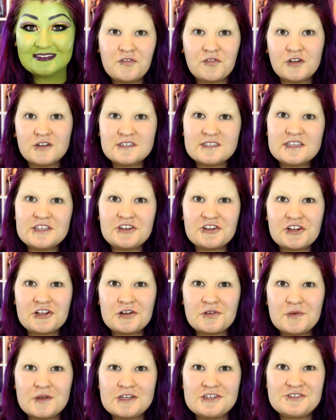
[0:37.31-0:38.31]
First thing you're
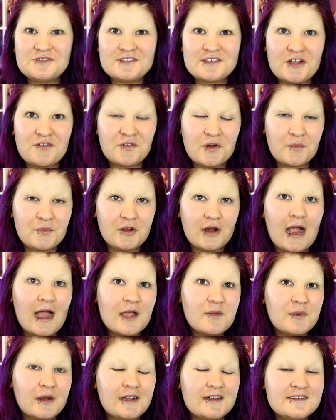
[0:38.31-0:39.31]
going to want to do is cover up your
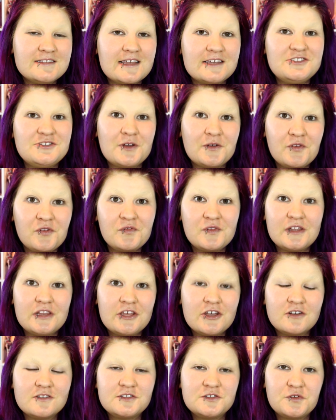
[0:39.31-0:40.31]
eyebrows. I do have a
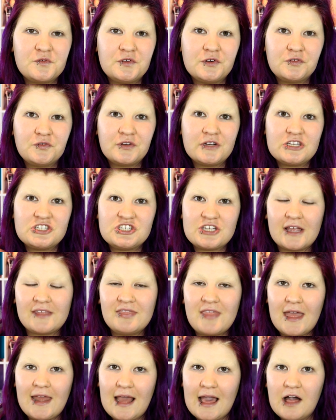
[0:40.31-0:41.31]
video, so feel free to
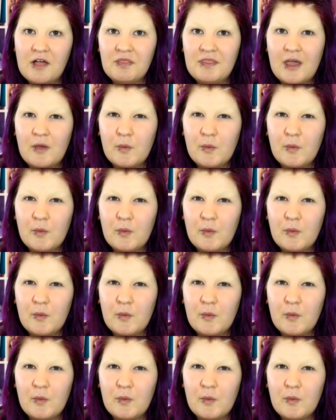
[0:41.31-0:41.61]
check that out.